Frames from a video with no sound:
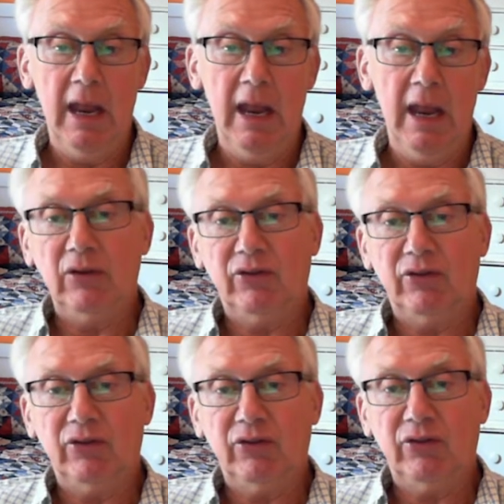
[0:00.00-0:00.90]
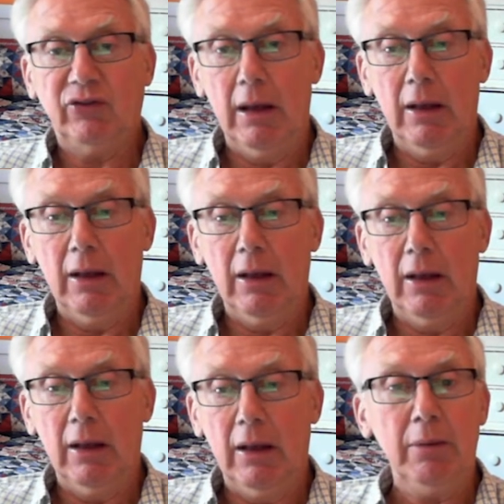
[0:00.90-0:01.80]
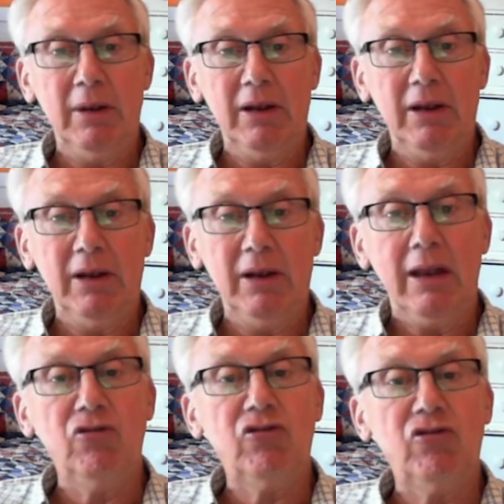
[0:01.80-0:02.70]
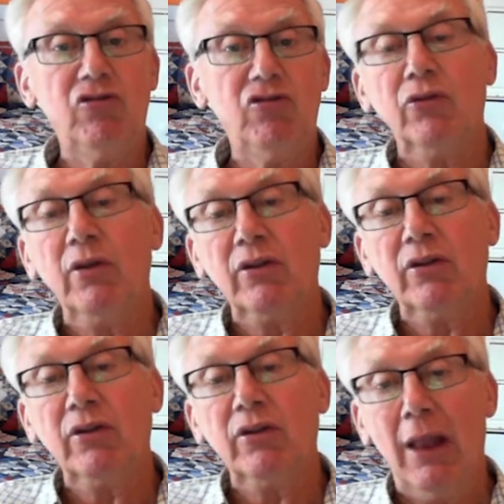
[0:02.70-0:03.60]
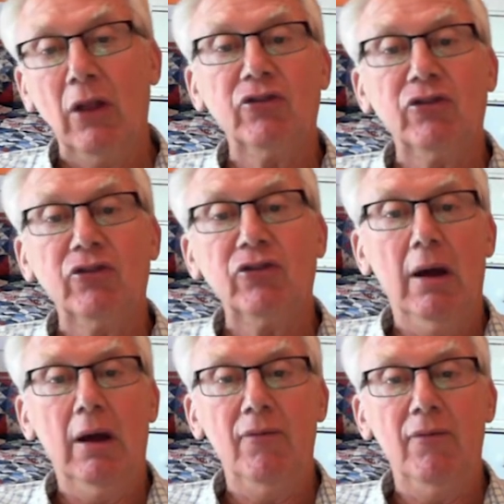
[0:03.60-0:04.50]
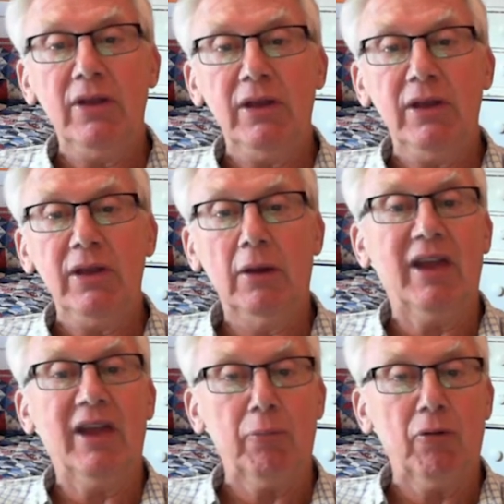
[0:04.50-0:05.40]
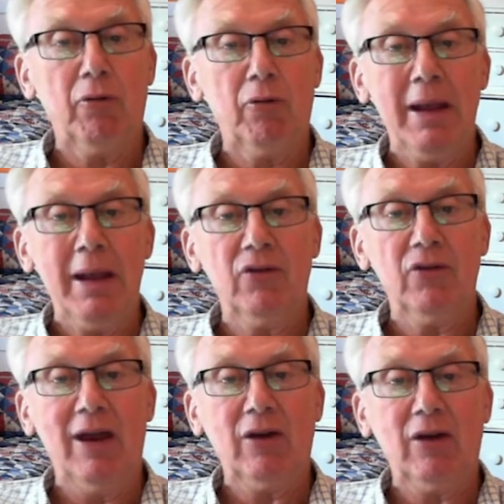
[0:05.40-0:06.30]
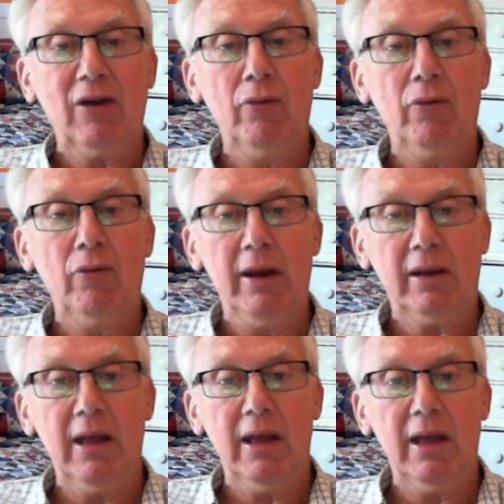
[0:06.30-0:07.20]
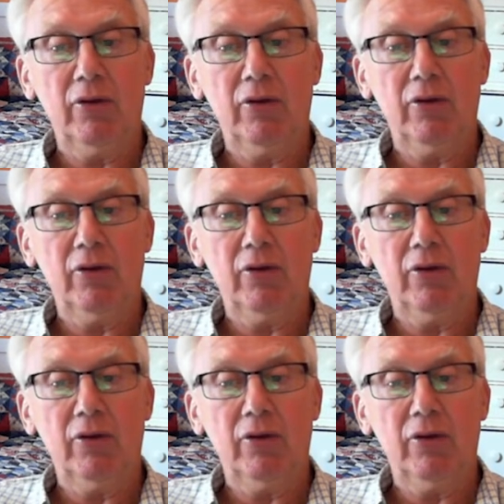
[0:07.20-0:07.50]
And the second big change is this balancing of the temporary manufacturing overhead account